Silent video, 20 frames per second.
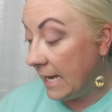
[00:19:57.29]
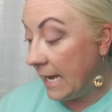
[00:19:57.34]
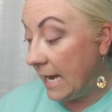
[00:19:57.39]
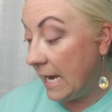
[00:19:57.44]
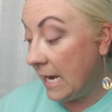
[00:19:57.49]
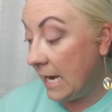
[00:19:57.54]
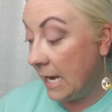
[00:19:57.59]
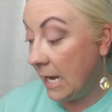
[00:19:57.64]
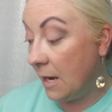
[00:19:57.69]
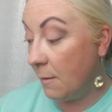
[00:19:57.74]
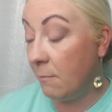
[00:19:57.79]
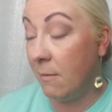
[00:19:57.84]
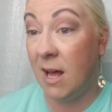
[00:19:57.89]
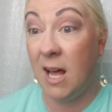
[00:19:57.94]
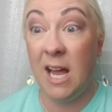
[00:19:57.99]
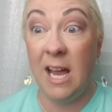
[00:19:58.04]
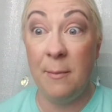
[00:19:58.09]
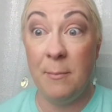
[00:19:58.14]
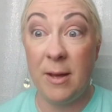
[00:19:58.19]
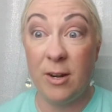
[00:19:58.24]
and
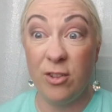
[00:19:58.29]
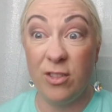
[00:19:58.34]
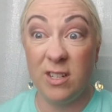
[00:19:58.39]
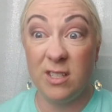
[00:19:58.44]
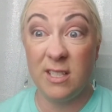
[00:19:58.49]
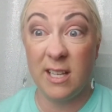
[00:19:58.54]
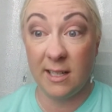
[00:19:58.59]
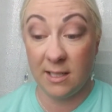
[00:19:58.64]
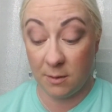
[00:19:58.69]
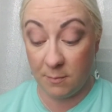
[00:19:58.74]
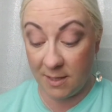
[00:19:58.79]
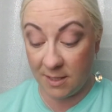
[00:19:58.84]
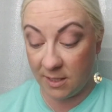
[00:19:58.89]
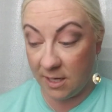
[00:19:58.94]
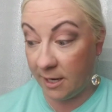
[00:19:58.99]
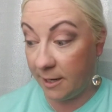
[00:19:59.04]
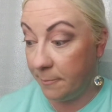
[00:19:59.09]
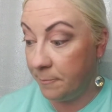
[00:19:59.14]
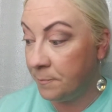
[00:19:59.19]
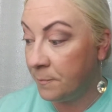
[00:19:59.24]
my Better Than Sex mascara.